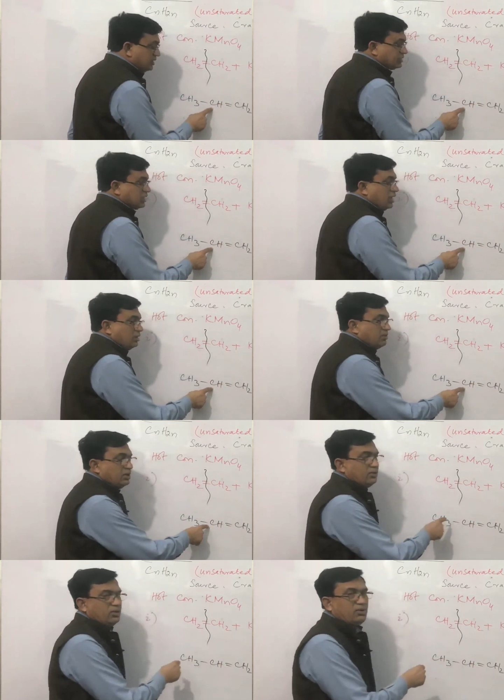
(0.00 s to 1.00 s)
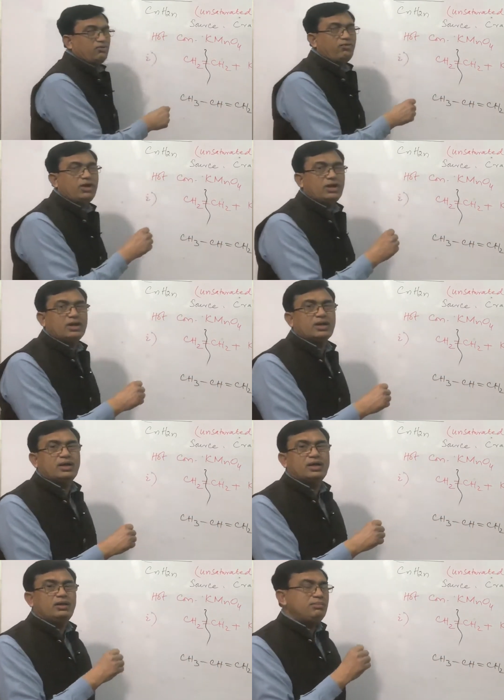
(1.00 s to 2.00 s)
this carbon will
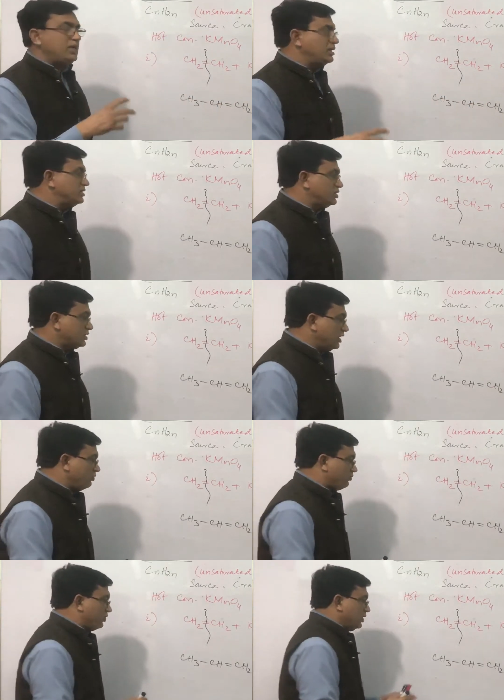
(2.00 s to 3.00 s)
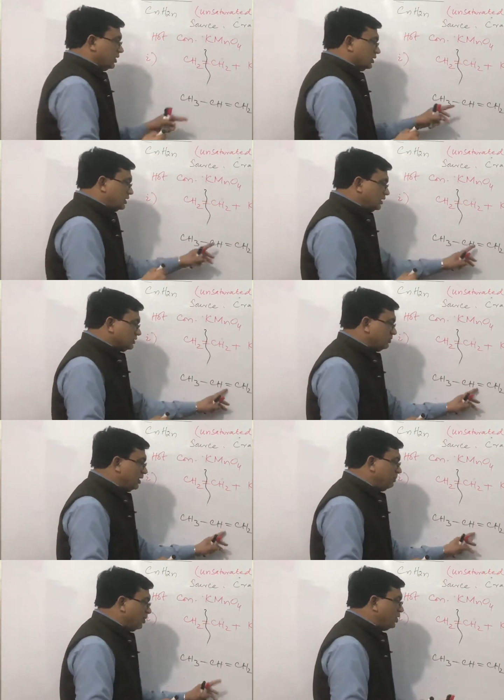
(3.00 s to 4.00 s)
remain safe. This
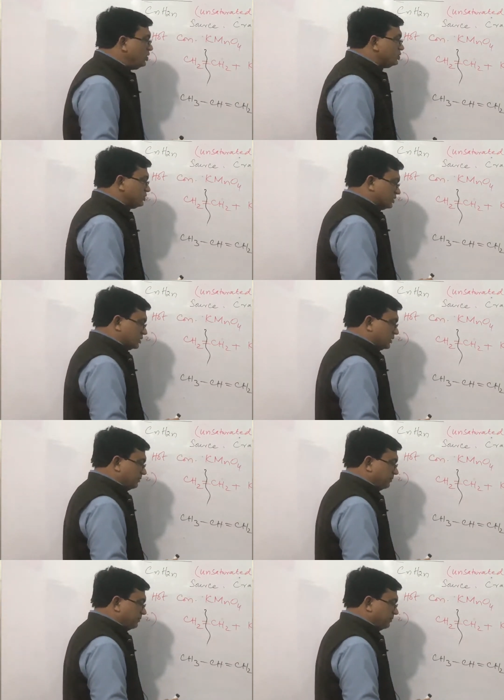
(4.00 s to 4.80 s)
will produce